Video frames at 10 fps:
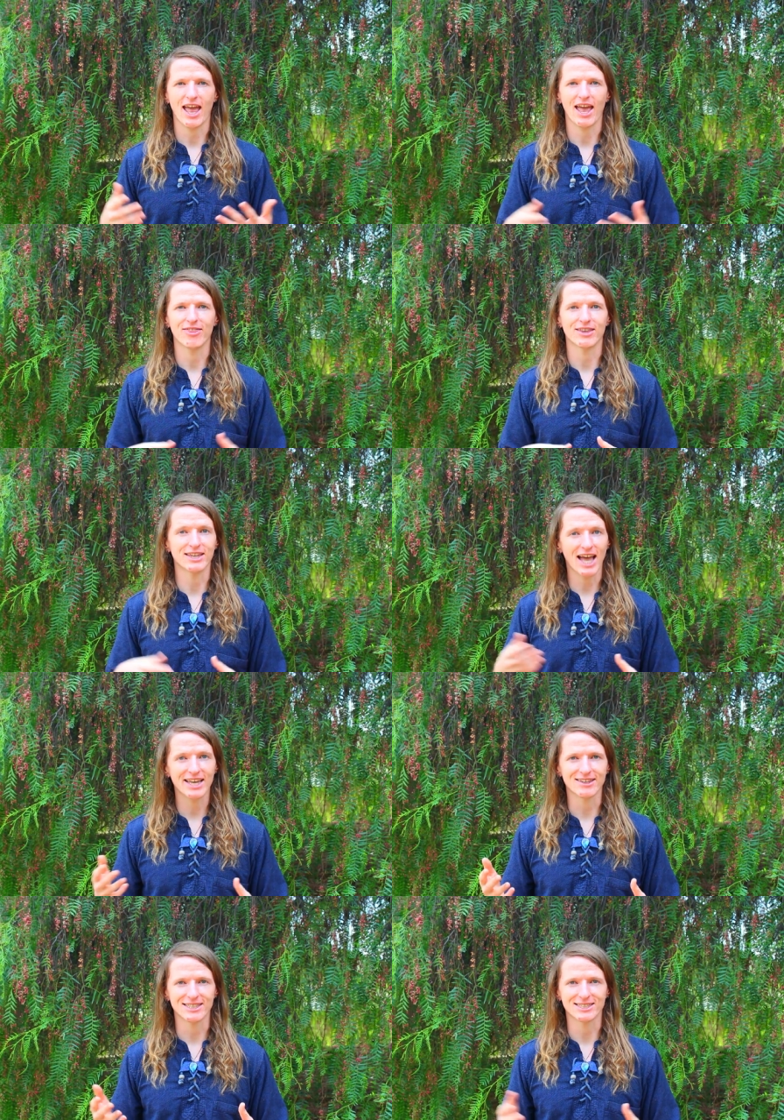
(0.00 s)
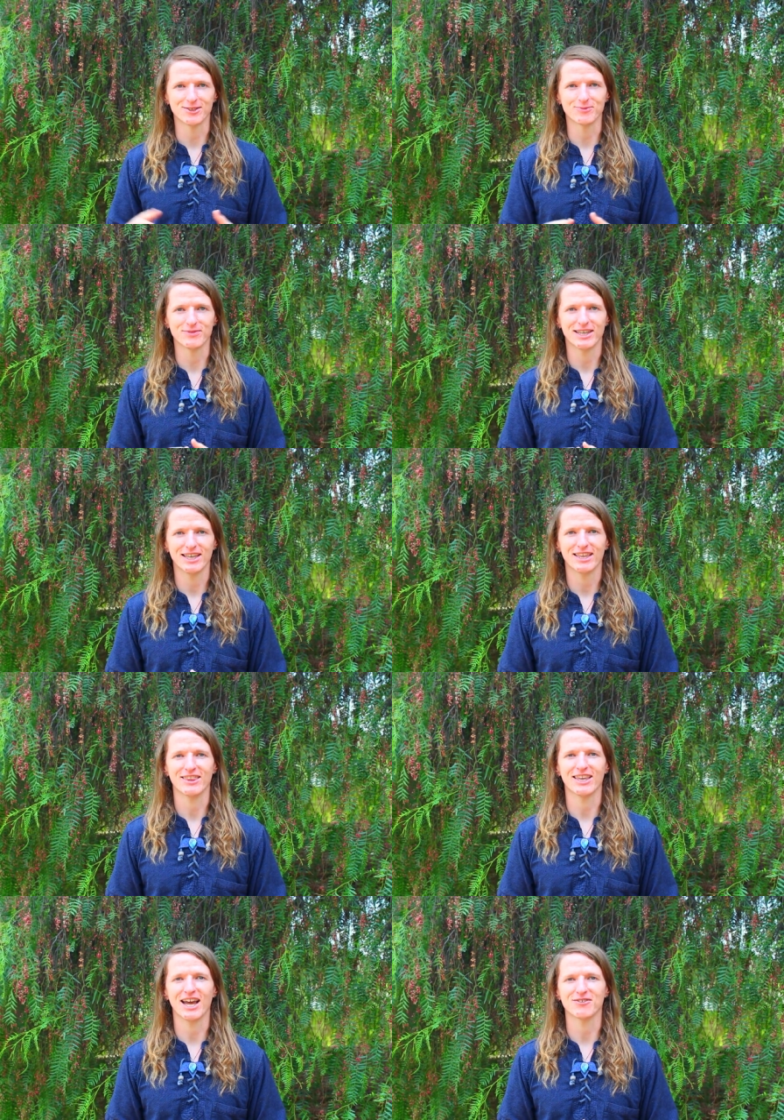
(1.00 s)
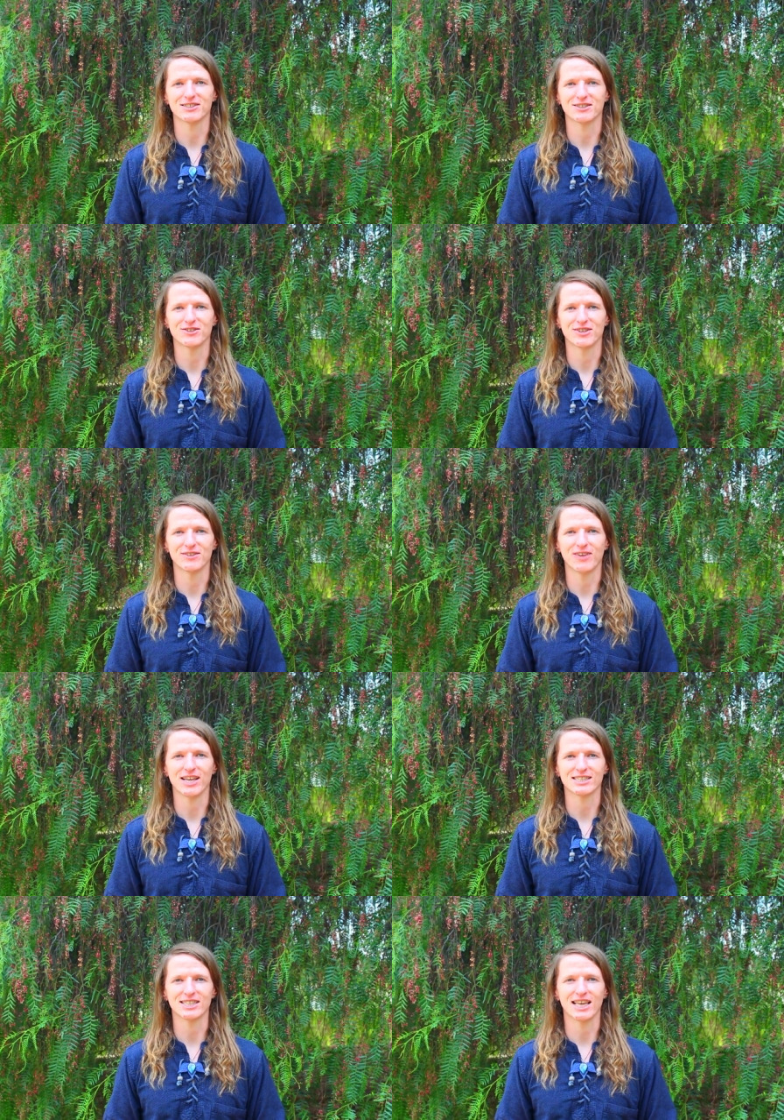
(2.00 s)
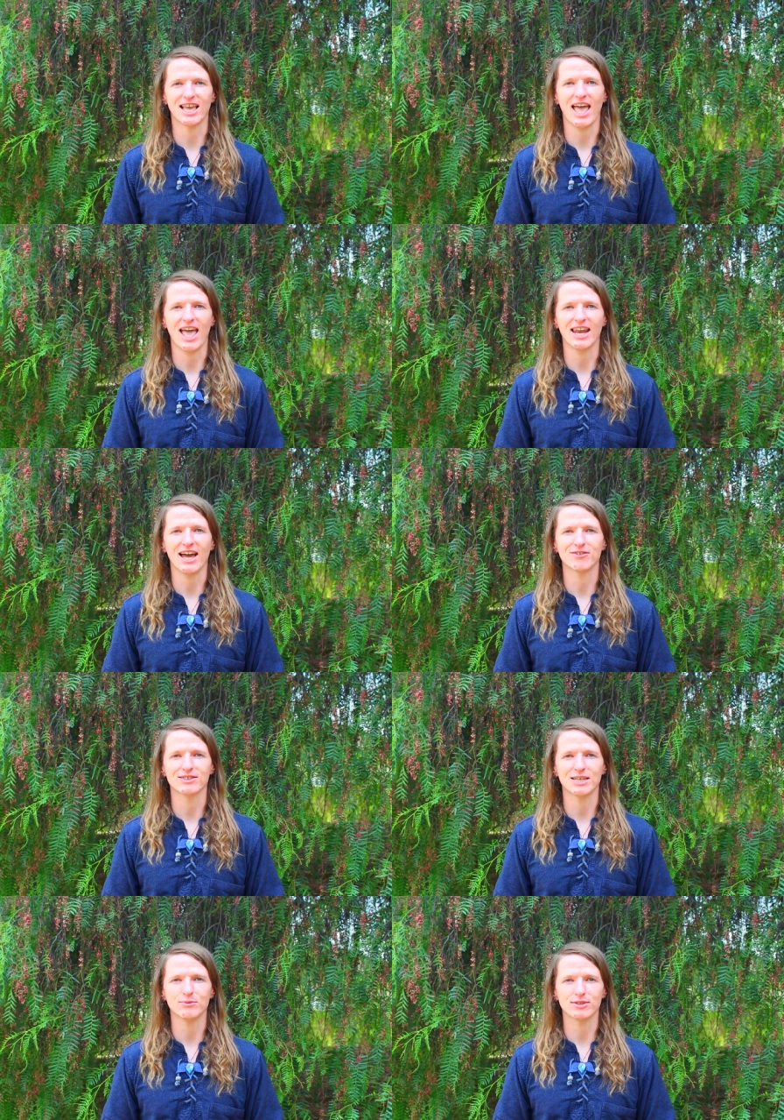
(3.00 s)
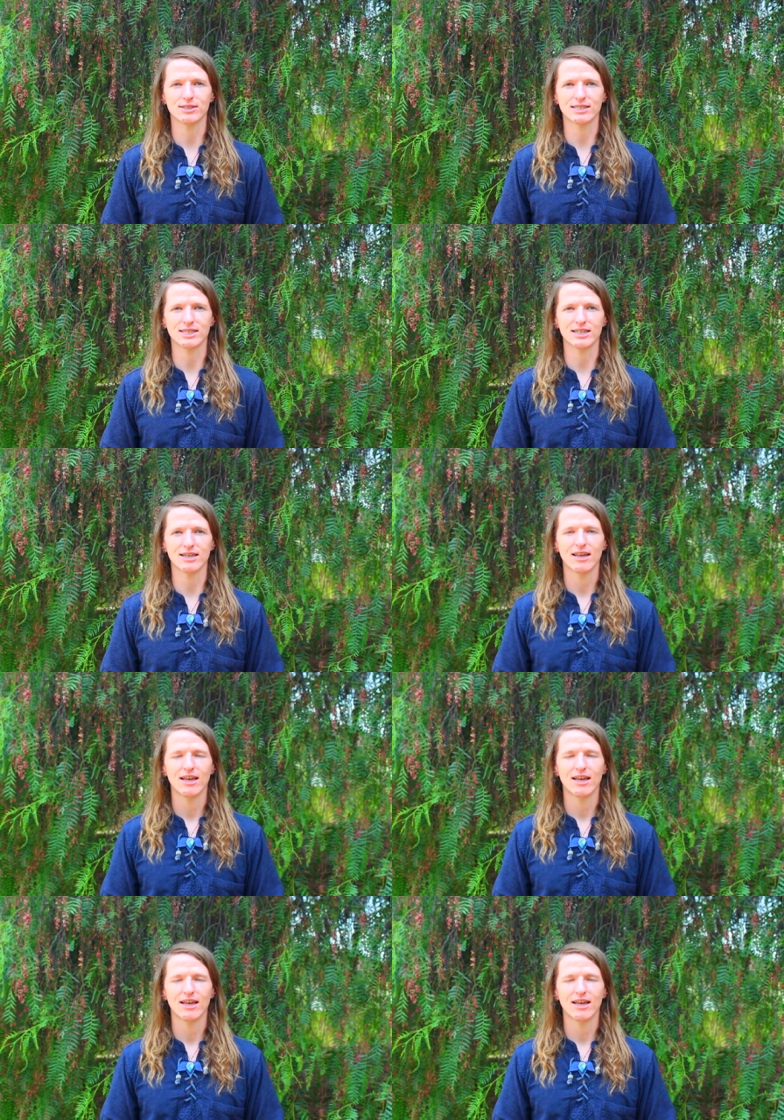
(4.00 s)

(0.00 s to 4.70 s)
and the nihilism that I was currently facing. And I was able to see